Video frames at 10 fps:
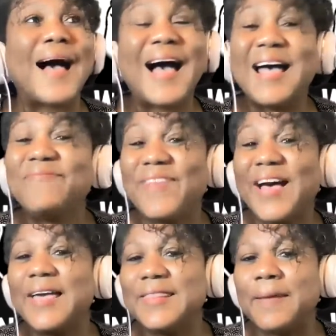I
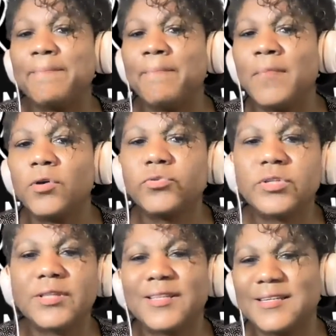find that
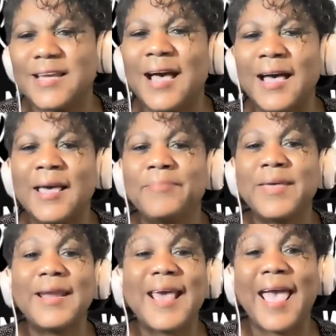most of the time
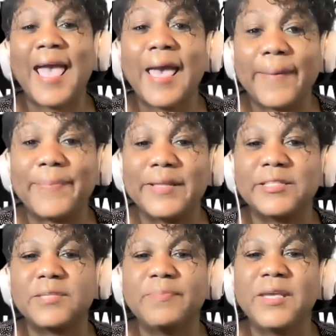that
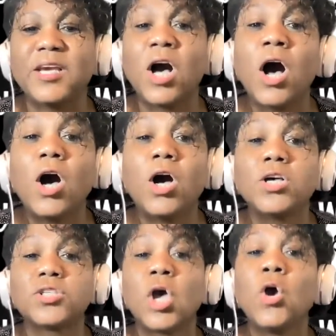happens
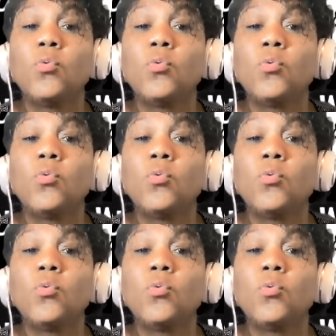because